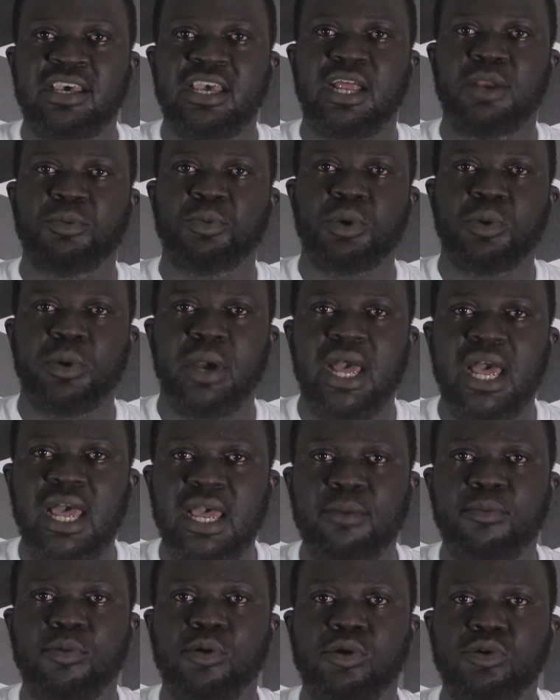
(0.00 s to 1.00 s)
and we were
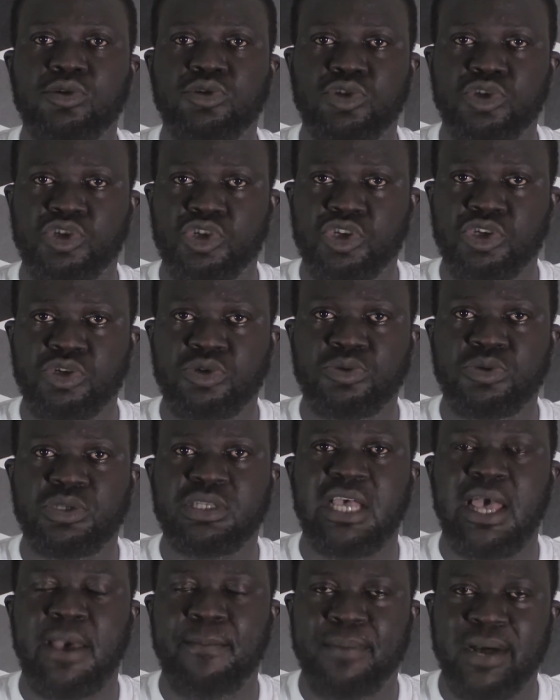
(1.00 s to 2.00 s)
able to
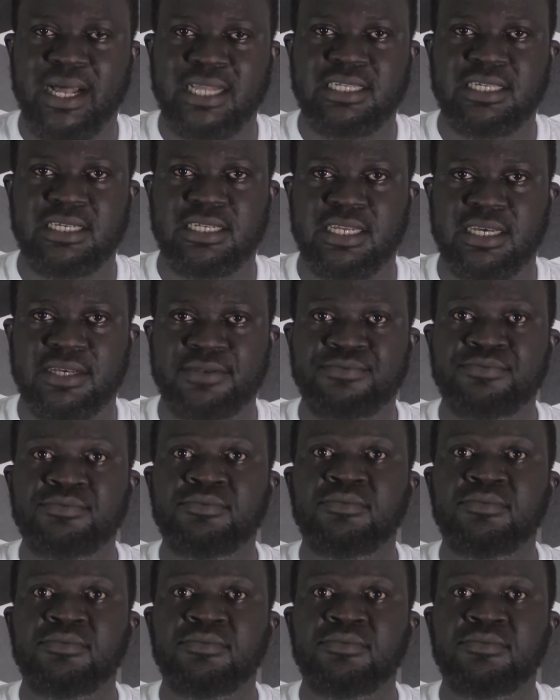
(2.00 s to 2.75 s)
choose a partner.